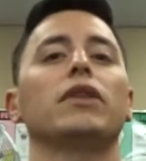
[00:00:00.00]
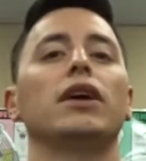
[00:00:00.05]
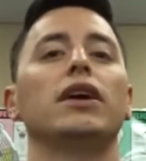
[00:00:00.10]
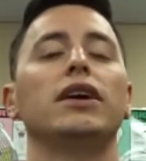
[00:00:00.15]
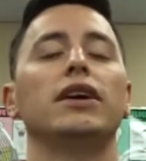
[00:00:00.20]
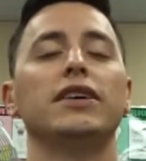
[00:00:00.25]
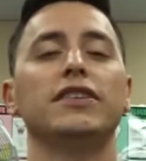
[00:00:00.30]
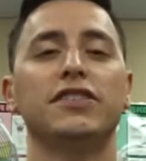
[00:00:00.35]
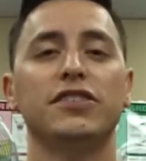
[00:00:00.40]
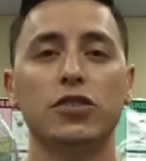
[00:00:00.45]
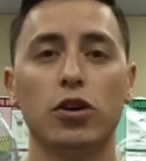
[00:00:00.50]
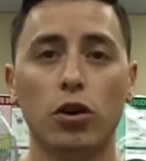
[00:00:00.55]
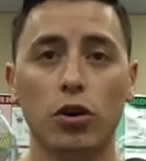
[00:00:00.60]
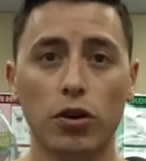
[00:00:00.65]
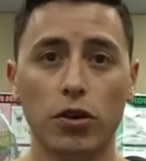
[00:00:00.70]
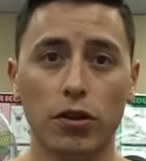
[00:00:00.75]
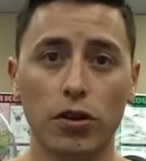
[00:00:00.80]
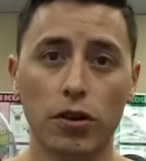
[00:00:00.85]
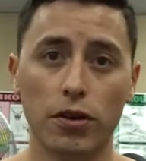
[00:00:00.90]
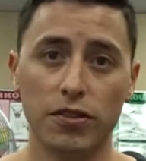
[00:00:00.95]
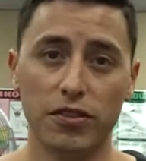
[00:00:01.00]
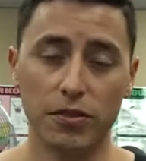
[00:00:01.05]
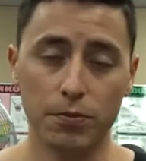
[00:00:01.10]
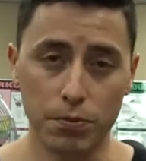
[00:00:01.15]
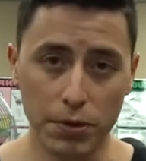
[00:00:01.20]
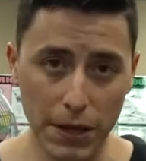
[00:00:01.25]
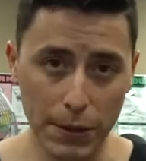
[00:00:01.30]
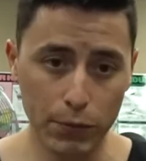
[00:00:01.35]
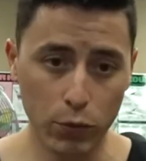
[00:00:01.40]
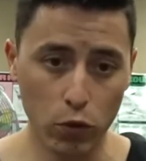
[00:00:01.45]
I saw some
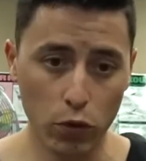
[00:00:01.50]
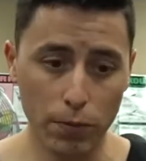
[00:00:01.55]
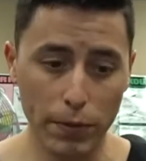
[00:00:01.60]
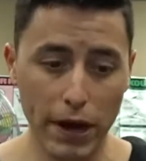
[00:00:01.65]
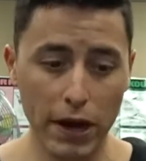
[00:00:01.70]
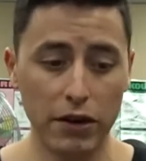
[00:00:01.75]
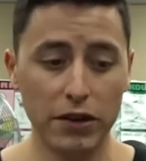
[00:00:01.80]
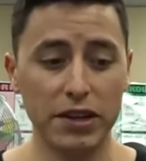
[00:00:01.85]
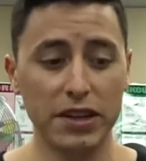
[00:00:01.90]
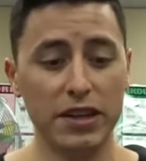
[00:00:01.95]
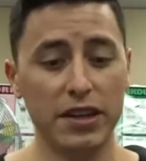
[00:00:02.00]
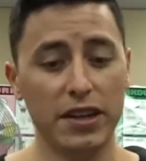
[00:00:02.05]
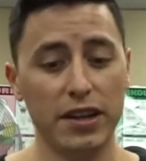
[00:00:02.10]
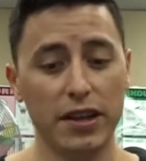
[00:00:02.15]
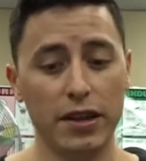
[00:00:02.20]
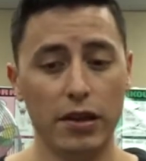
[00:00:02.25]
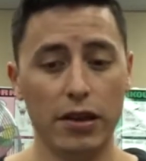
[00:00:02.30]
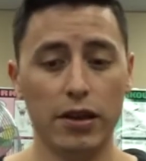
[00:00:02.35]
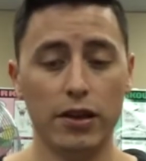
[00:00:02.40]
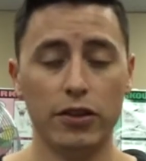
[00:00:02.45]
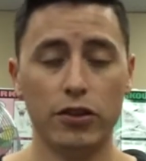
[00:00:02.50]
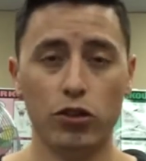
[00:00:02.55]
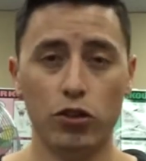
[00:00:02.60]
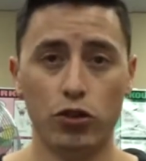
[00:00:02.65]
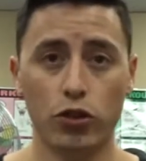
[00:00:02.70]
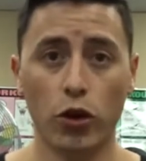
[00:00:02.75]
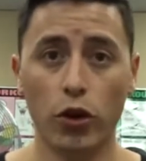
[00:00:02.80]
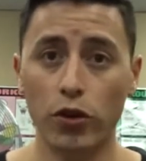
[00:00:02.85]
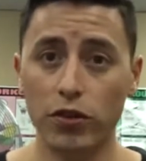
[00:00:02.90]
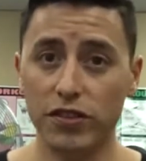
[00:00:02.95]
people about it.
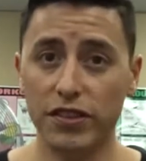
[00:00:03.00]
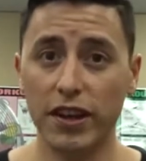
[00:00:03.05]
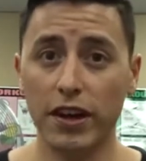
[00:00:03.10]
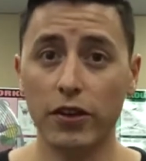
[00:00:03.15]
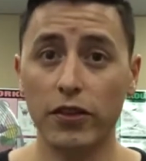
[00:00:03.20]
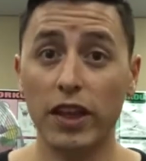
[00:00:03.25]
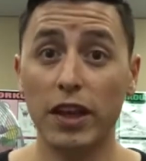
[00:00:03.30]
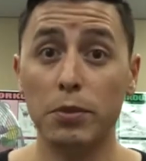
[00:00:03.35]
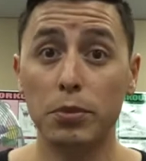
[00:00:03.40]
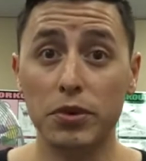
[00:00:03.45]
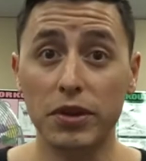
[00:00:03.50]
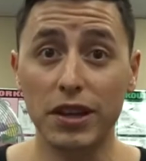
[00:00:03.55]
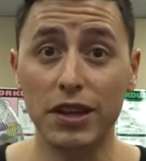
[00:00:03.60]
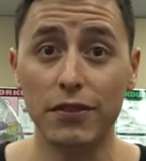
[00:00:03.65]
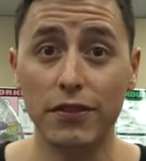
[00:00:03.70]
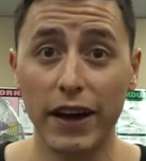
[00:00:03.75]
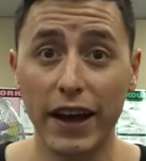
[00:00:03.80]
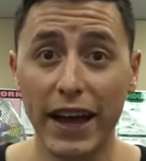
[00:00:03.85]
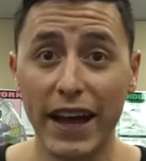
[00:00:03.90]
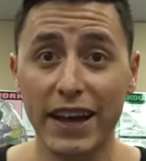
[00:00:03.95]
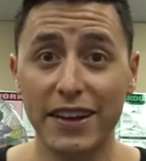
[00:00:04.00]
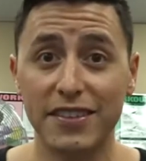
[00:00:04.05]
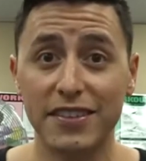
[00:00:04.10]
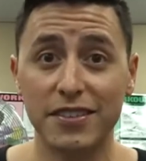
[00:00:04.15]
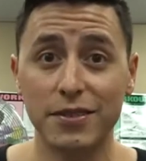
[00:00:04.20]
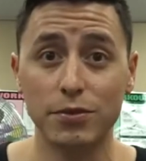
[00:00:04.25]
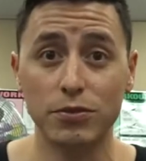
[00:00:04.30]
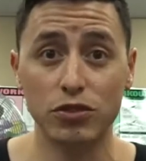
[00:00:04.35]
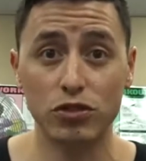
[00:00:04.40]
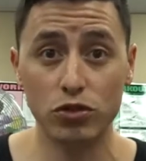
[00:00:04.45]
Turns out they believe I had
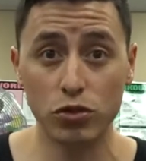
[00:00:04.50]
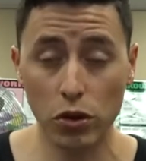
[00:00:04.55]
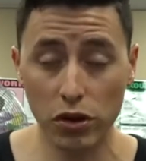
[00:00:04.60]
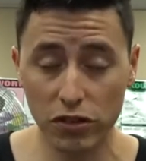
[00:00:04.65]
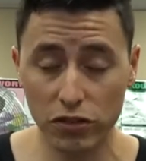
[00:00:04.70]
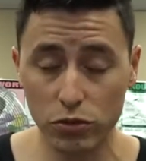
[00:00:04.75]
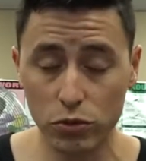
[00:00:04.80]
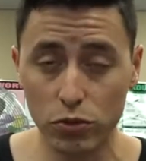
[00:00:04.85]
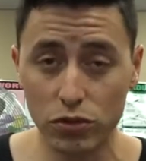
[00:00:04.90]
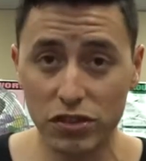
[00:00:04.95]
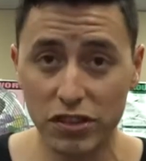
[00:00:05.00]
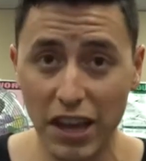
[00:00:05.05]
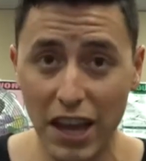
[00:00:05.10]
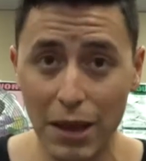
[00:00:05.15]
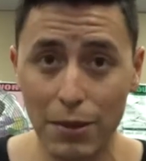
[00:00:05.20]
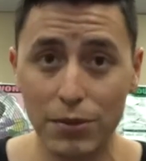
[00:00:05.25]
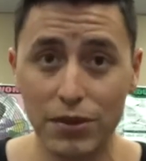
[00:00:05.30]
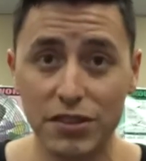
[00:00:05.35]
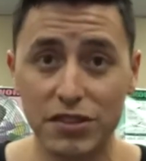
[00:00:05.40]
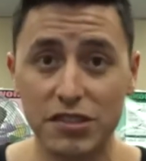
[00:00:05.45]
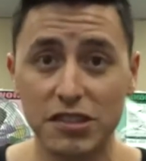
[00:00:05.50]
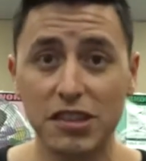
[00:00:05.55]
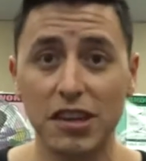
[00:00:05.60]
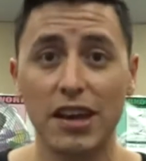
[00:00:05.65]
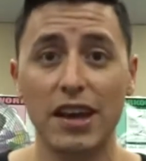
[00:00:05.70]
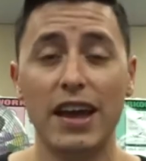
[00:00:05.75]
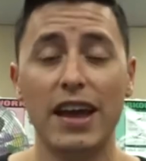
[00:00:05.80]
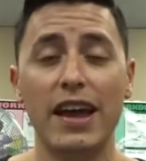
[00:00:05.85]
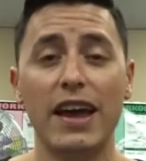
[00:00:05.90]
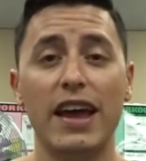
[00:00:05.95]
some structural damage
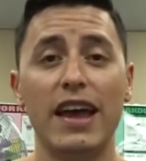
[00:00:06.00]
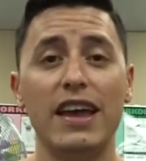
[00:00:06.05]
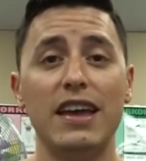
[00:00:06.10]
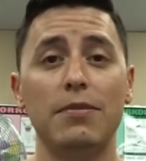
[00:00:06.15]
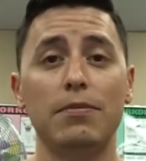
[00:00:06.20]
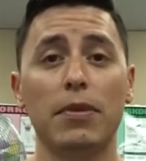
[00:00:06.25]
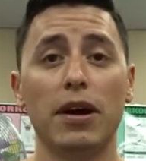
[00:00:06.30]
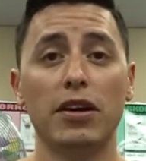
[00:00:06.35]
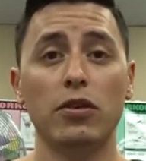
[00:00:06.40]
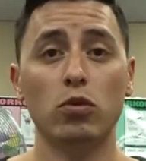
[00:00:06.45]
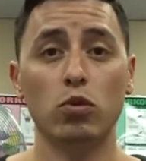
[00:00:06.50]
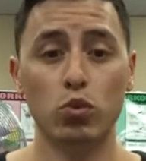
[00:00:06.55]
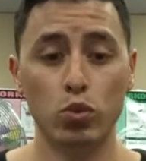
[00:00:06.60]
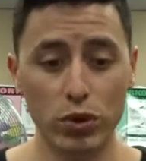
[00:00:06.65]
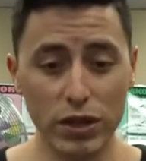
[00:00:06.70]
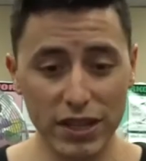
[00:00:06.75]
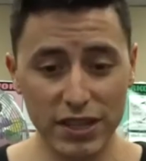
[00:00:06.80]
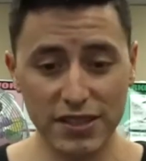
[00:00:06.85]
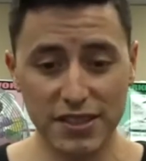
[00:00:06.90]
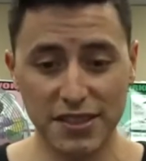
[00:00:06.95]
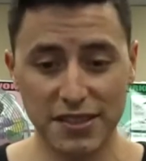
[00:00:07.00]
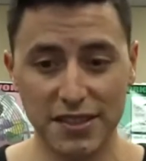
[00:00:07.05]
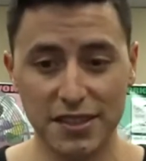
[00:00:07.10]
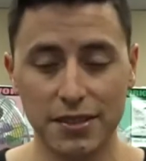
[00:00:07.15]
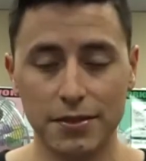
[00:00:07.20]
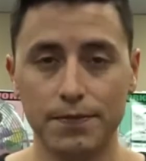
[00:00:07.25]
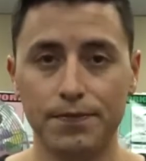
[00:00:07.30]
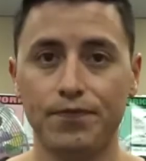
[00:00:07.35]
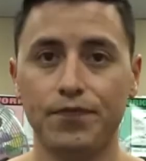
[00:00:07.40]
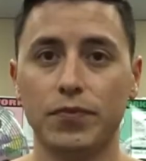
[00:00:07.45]
in my wrist,
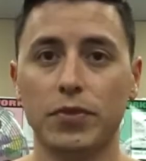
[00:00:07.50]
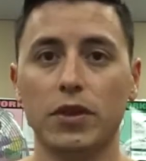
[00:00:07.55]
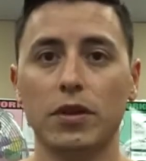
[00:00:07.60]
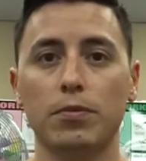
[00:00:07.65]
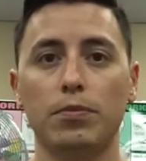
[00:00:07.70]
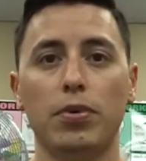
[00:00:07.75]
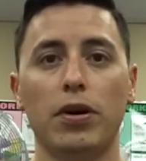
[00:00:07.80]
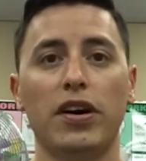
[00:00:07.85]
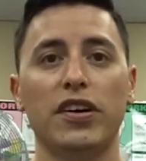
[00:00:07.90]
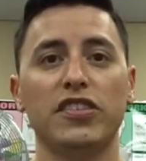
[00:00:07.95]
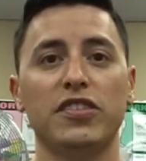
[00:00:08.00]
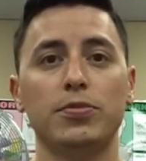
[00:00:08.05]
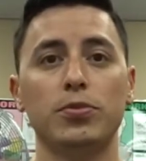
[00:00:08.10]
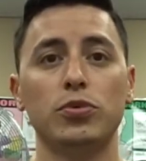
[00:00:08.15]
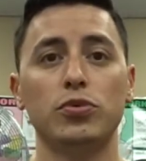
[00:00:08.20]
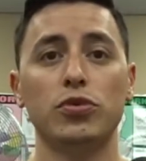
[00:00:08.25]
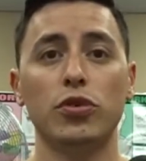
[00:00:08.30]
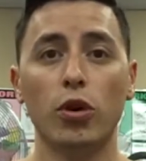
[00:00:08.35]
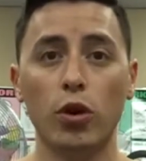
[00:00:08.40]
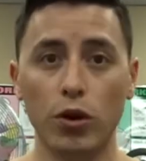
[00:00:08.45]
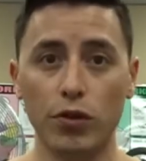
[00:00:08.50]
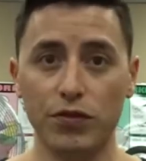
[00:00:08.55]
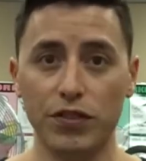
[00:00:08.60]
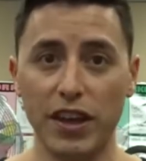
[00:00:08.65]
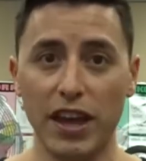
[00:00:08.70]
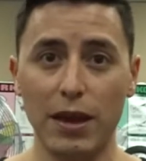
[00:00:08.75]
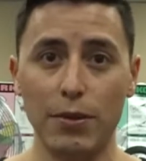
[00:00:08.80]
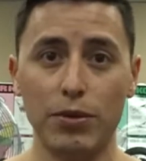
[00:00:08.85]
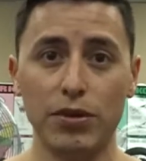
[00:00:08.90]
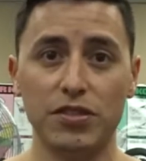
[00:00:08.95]
possible nerve
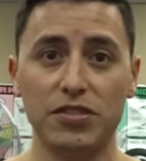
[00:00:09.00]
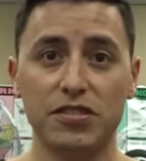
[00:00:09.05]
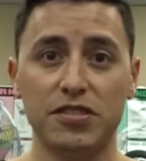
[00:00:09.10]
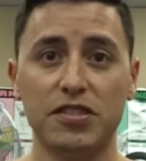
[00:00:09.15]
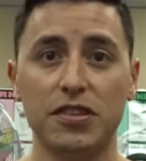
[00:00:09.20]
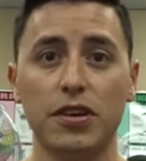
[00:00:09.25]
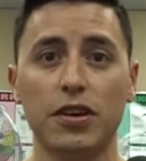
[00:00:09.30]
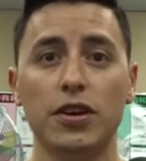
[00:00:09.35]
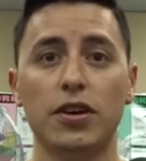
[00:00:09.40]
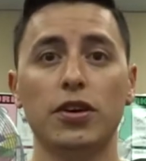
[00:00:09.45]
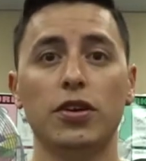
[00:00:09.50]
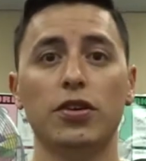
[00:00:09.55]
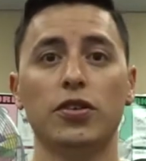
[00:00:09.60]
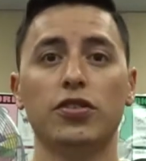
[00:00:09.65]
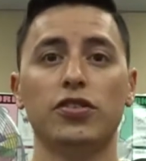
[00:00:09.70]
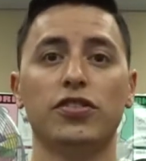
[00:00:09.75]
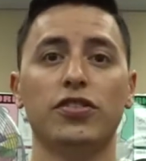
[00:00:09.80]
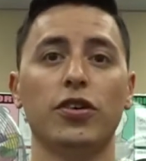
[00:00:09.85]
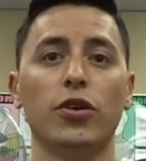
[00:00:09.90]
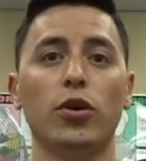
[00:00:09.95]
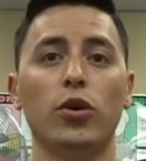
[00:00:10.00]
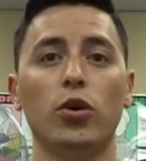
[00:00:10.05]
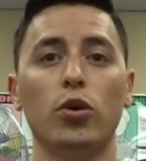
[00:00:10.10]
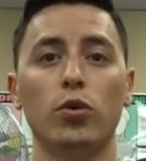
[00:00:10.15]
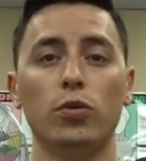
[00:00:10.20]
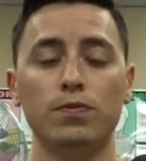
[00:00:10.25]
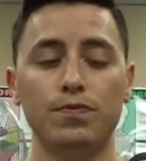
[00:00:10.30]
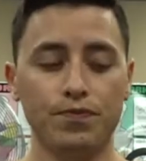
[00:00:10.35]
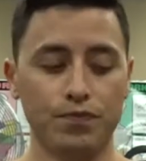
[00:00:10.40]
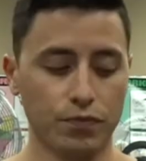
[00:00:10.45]
damage.
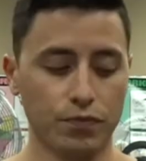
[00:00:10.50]
So